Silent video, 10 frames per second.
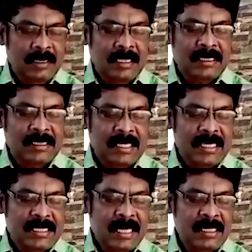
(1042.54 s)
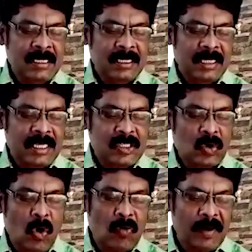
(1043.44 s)
The season is
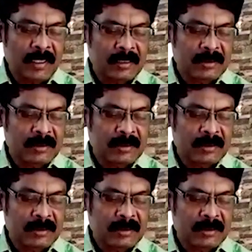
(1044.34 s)
over,